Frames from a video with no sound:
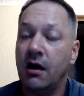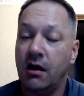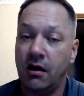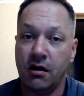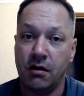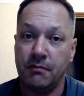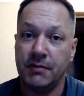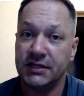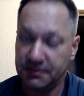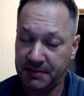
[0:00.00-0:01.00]

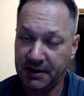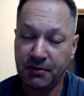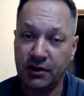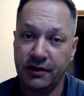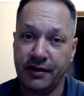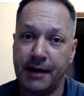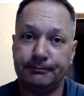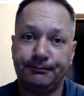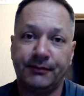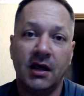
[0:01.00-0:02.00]
is a big part of that.
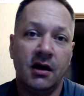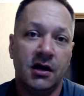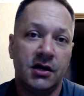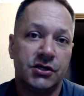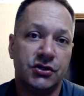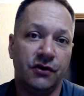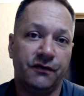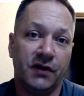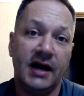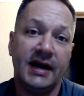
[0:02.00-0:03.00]
So
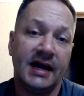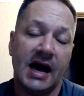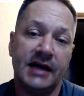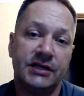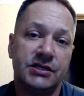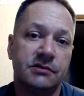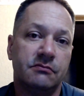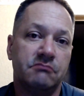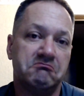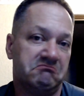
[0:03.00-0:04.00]
for a lot of guys,
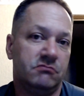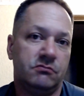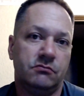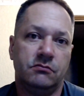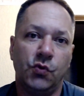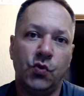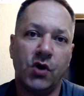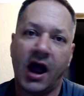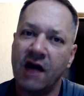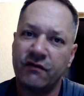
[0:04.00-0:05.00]
we're
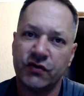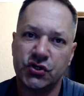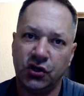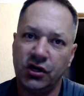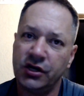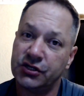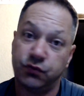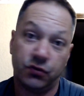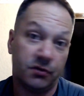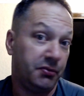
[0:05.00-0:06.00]
average
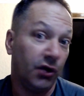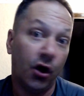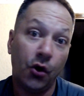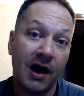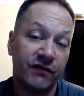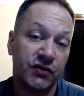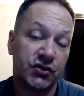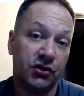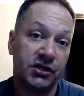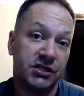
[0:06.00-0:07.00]
looks, we're below average
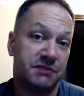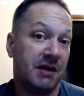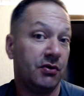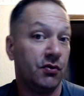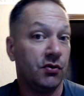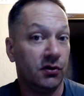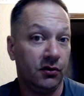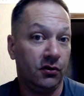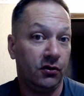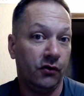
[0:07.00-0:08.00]
looks, maybe we're a
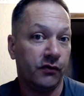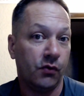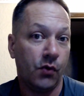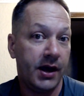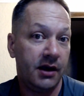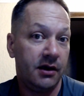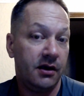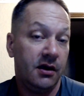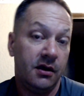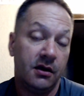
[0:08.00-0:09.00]
little overweight,
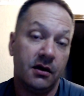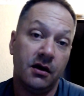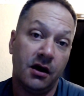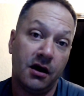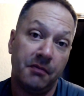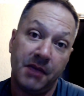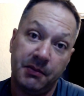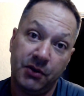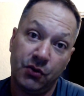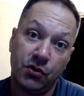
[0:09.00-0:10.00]

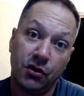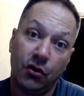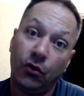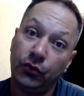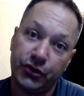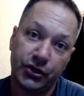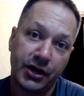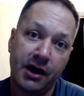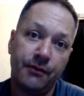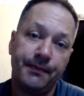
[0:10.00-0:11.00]
maybe we're older
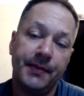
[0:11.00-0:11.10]
now,